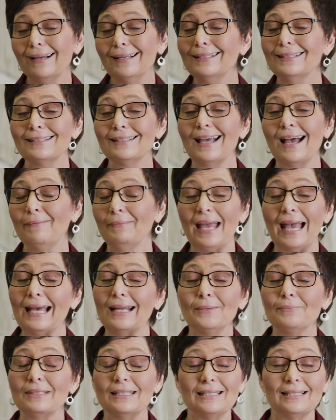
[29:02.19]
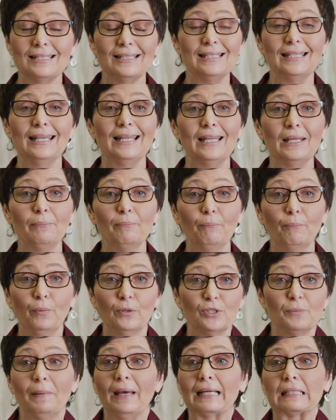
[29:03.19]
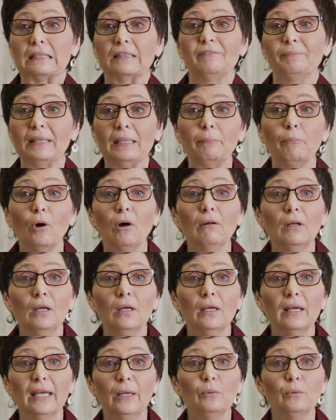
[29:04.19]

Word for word: Adam didn't see any prospective people.